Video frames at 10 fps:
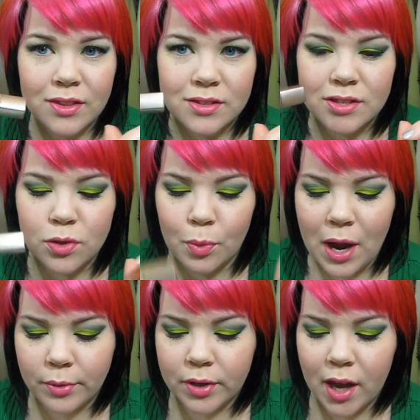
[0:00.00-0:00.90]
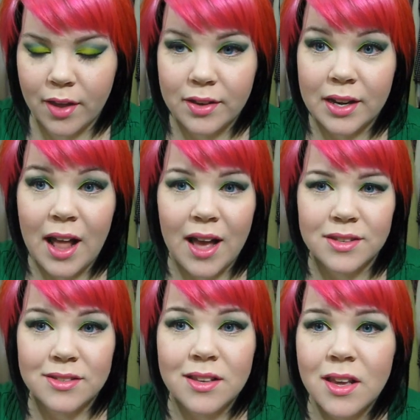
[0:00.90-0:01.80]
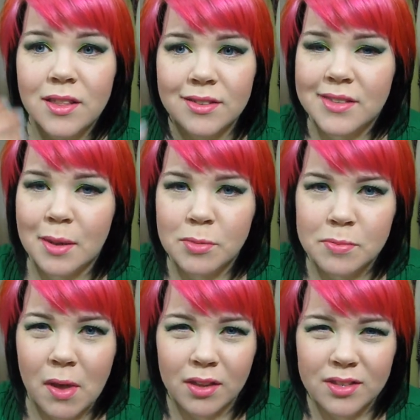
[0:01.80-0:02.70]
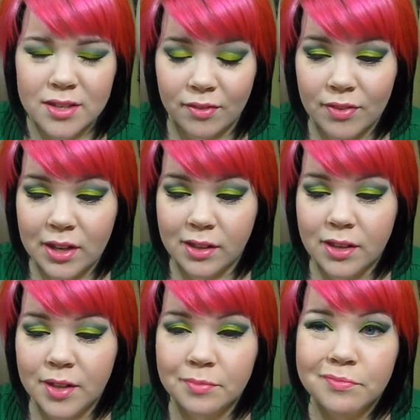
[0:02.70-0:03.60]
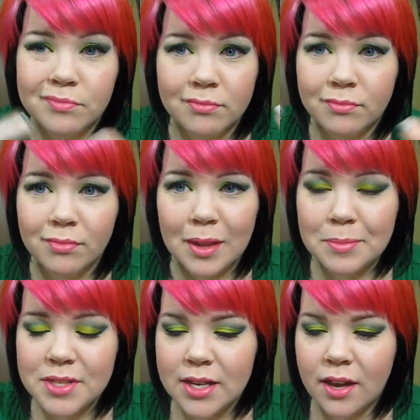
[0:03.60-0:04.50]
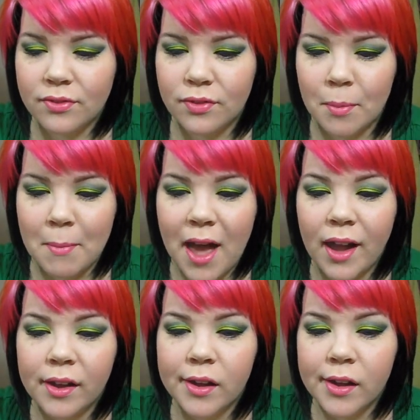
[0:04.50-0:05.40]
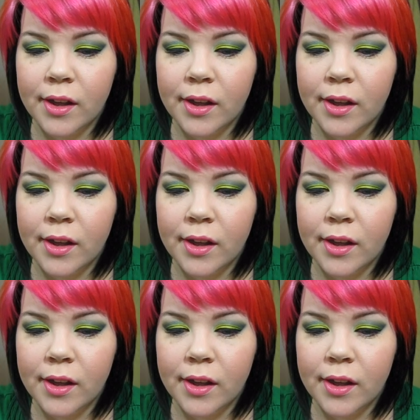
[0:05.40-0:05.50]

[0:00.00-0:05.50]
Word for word: This is the round kind and it has the same smell as like vanilla lip stuff from MAC.